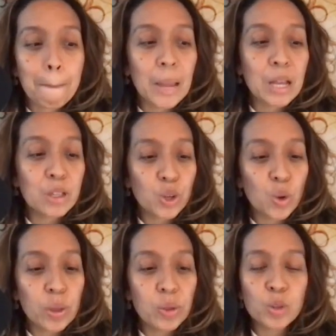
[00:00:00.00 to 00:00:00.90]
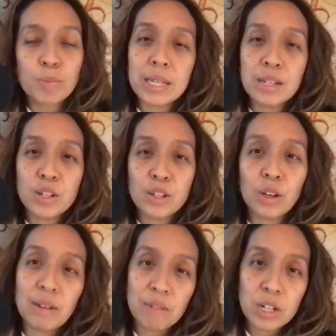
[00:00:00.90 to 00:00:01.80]
And so when those messages are
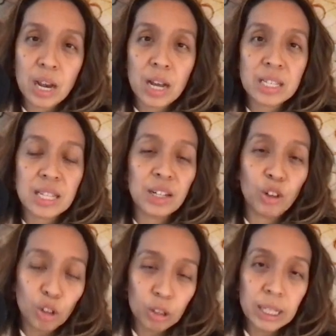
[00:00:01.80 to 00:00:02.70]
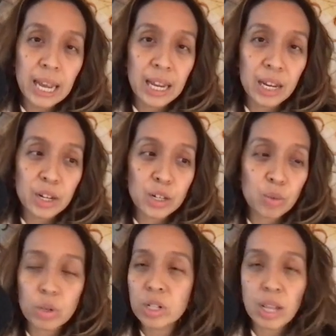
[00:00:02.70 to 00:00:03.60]
given to us at an early age,
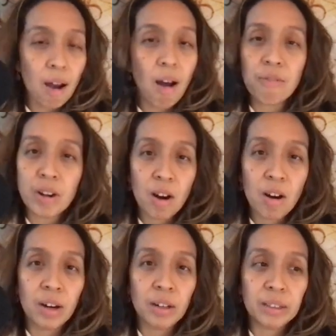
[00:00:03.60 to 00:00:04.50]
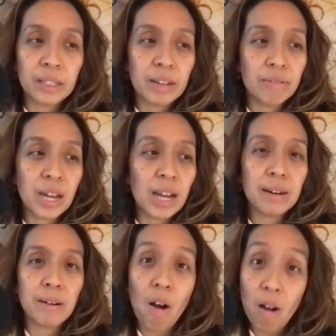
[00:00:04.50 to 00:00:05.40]
which they often are, if not
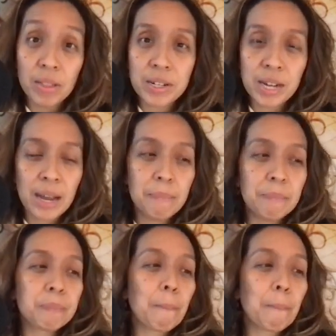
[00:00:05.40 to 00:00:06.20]
all the time,